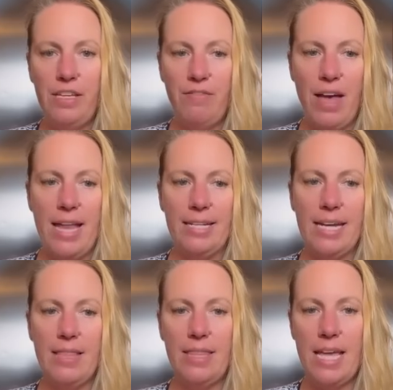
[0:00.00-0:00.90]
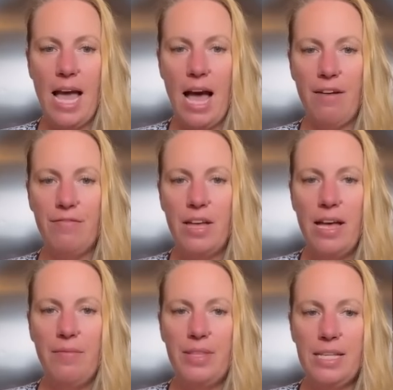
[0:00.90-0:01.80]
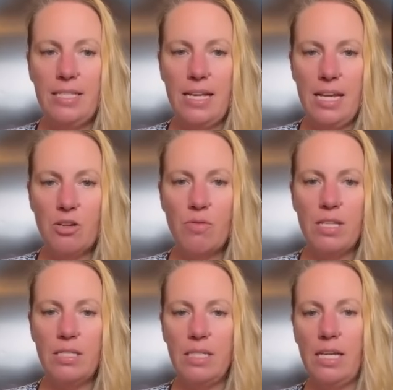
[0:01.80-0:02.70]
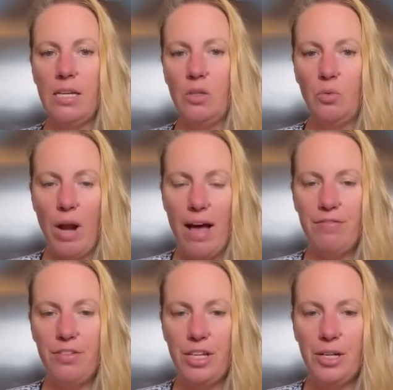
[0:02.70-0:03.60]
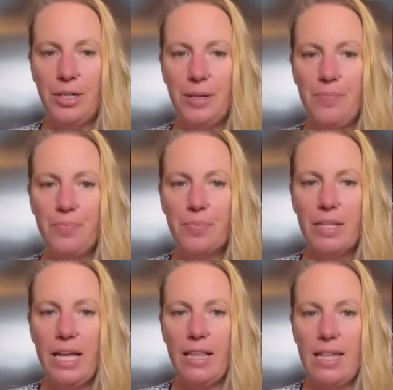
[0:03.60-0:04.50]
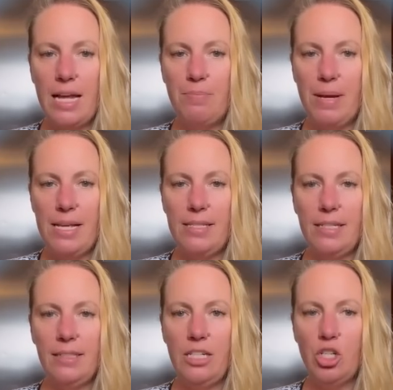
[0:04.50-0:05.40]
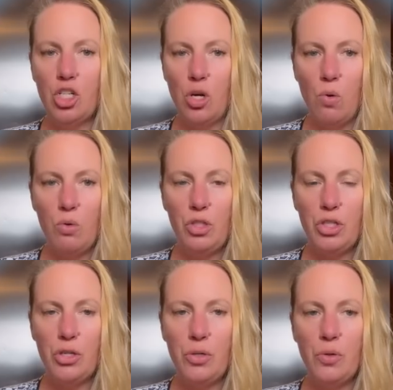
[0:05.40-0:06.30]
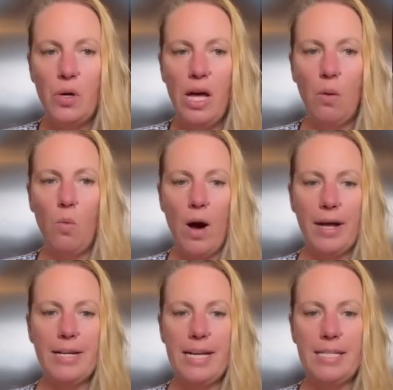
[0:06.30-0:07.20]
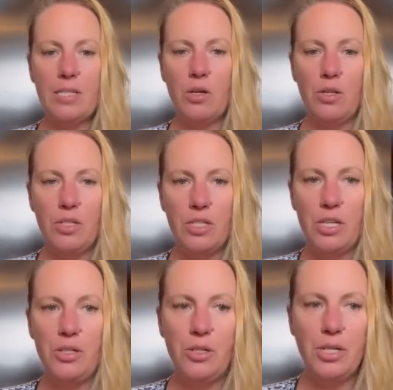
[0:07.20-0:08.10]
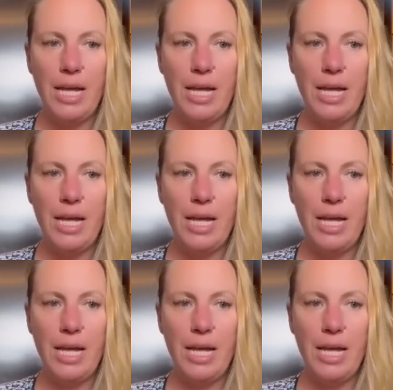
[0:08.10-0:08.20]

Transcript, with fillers: event. And they have this interesting graph here that basically shows you what is considered